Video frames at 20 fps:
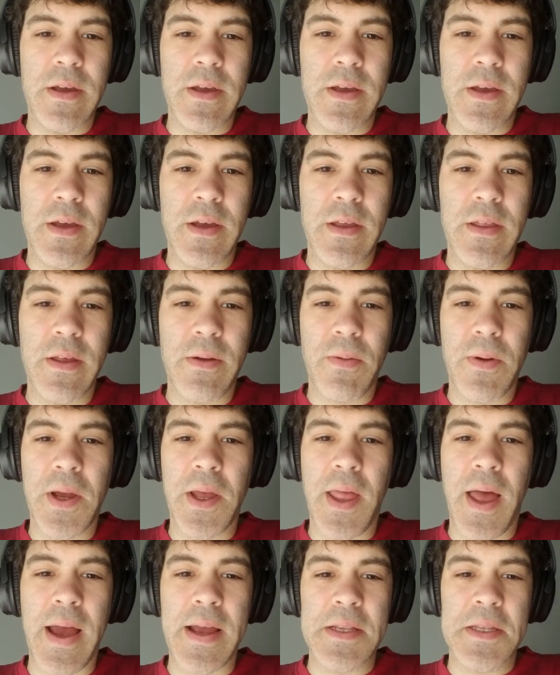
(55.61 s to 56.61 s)
eh, eh, the
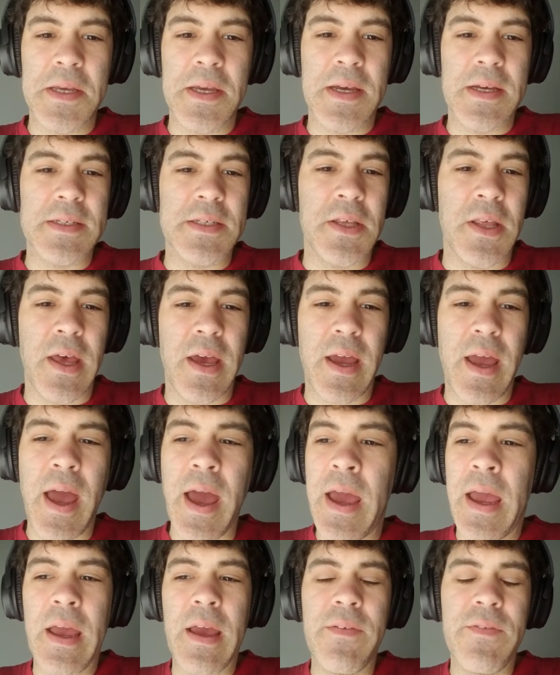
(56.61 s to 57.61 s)
real idea is like
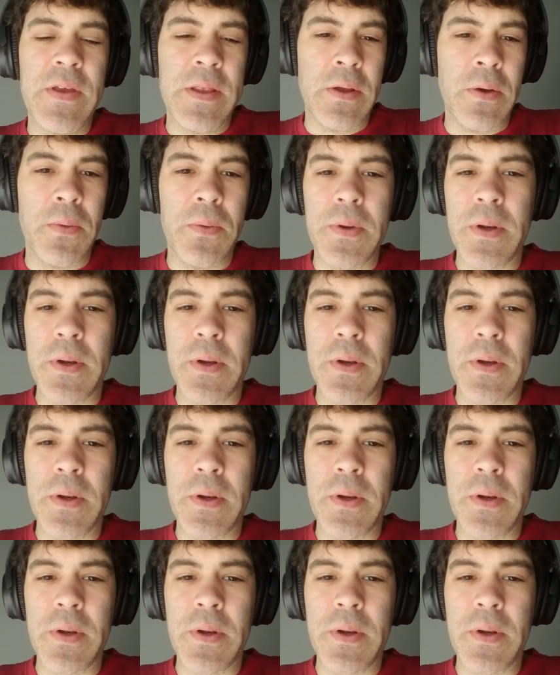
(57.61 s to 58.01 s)
hey if you don't